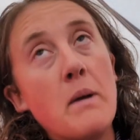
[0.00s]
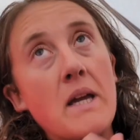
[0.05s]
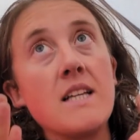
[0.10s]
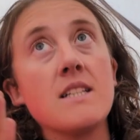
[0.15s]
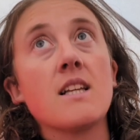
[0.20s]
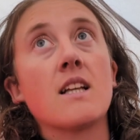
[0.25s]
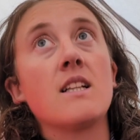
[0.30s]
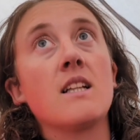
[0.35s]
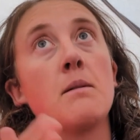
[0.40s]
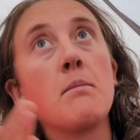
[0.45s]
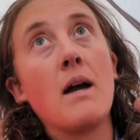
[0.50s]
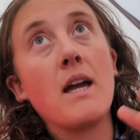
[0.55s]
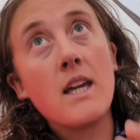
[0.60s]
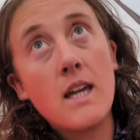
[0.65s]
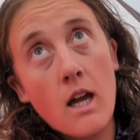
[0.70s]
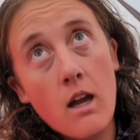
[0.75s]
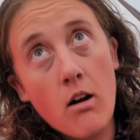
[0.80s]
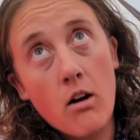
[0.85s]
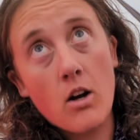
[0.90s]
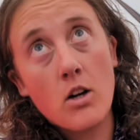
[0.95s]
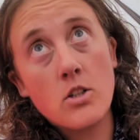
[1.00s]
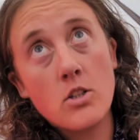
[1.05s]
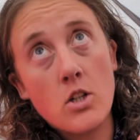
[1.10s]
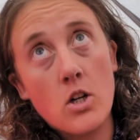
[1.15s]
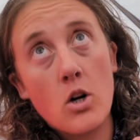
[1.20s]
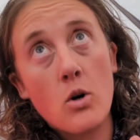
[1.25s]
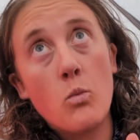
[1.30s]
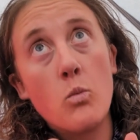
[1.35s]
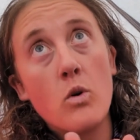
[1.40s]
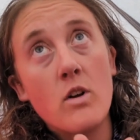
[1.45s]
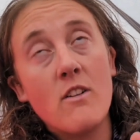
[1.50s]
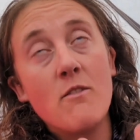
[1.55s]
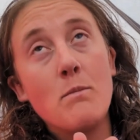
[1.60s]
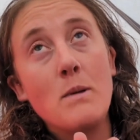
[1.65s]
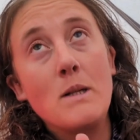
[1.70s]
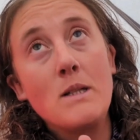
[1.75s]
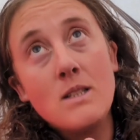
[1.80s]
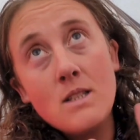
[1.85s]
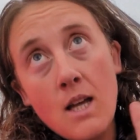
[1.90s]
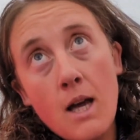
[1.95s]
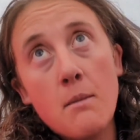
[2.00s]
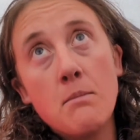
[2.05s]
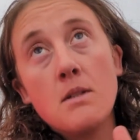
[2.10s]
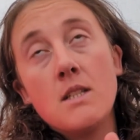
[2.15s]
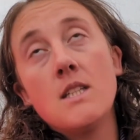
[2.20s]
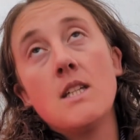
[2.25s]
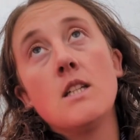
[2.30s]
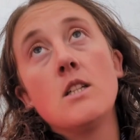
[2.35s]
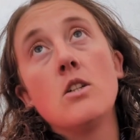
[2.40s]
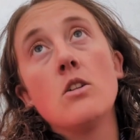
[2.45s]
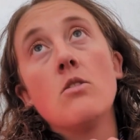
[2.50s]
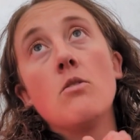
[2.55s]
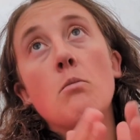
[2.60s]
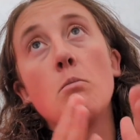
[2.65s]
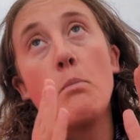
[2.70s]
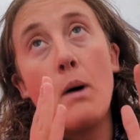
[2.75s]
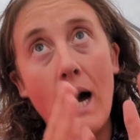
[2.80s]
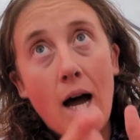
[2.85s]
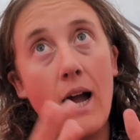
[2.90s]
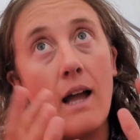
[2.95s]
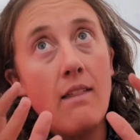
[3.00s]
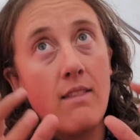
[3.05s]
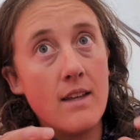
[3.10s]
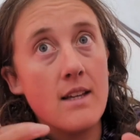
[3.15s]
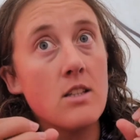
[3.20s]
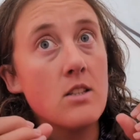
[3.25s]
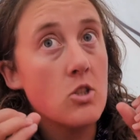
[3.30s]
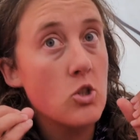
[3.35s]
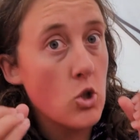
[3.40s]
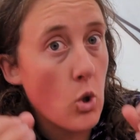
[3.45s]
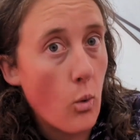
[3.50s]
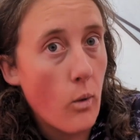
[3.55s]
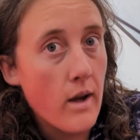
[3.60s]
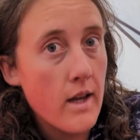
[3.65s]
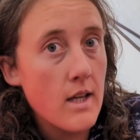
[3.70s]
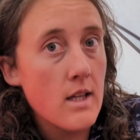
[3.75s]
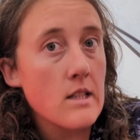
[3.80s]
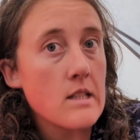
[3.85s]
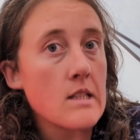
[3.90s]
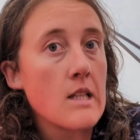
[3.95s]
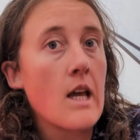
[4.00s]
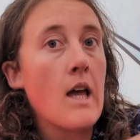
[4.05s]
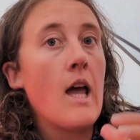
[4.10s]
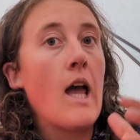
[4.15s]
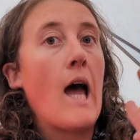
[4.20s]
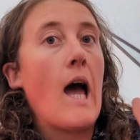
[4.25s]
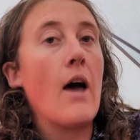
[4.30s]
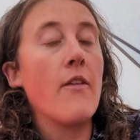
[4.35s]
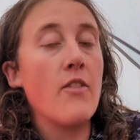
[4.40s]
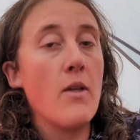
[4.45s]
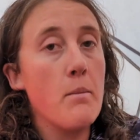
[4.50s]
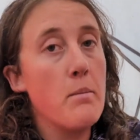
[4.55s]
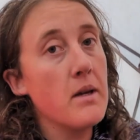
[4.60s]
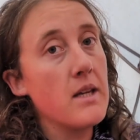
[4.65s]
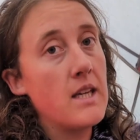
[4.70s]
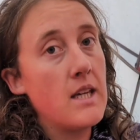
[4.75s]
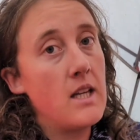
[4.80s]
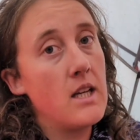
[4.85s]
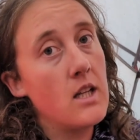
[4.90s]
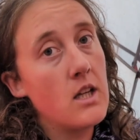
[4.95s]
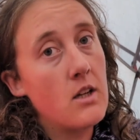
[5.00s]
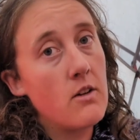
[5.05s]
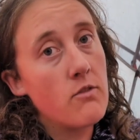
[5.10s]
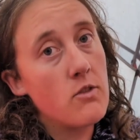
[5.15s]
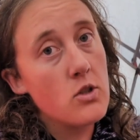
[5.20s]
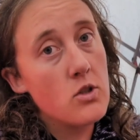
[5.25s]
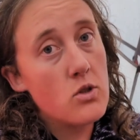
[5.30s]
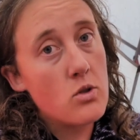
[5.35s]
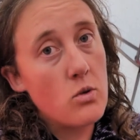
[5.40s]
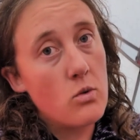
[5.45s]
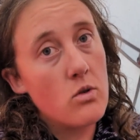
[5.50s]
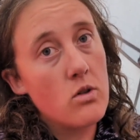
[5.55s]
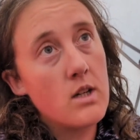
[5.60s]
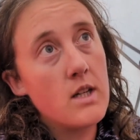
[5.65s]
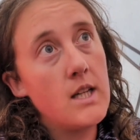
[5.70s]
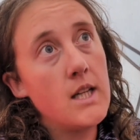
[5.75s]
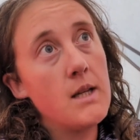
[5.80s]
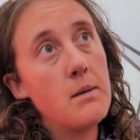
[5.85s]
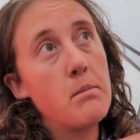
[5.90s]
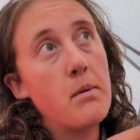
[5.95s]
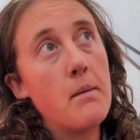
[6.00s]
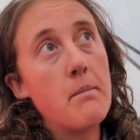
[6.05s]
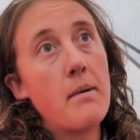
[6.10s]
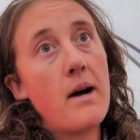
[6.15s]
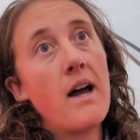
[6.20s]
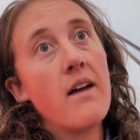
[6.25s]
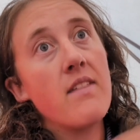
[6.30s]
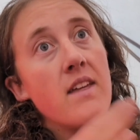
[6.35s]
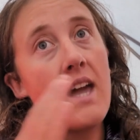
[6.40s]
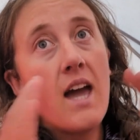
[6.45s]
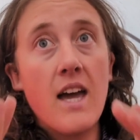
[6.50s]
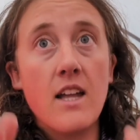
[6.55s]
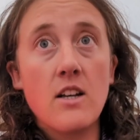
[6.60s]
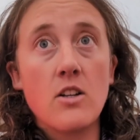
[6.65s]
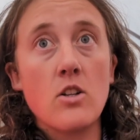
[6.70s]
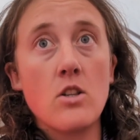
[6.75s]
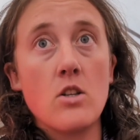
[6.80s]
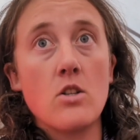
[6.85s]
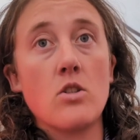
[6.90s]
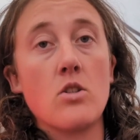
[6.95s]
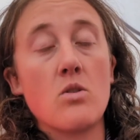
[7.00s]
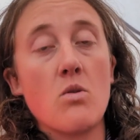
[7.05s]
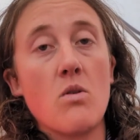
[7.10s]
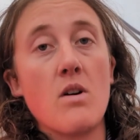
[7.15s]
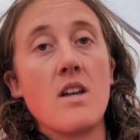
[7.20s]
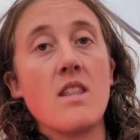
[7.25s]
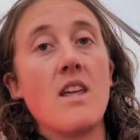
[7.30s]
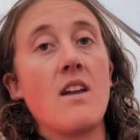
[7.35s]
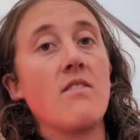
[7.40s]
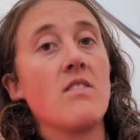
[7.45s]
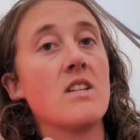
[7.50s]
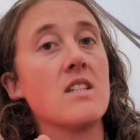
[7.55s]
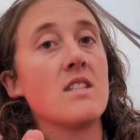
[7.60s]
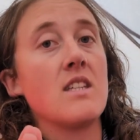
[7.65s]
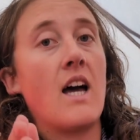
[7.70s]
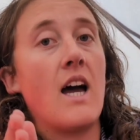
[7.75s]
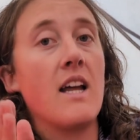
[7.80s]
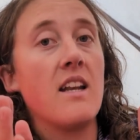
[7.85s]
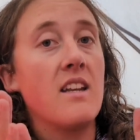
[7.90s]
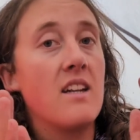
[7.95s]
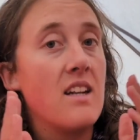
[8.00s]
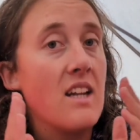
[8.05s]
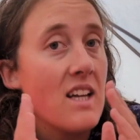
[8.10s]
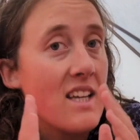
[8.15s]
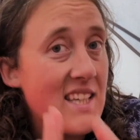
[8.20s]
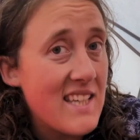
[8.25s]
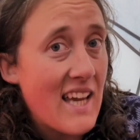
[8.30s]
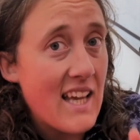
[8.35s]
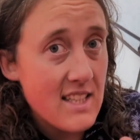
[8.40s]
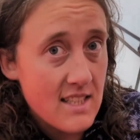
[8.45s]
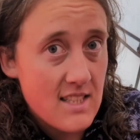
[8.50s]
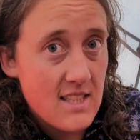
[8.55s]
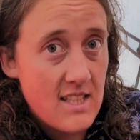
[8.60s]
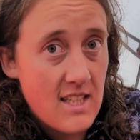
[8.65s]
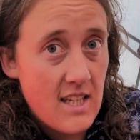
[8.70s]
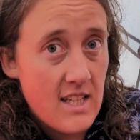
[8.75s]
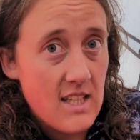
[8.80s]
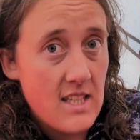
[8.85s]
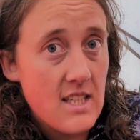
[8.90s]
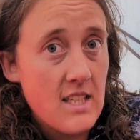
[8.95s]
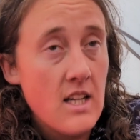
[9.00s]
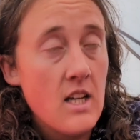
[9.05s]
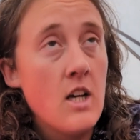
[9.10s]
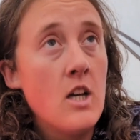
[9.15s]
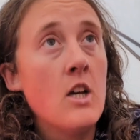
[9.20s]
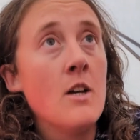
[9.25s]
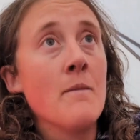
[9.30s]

basically my character would have been tempted by this choice at the beginning of the story, but by the end of the story they've decided against it.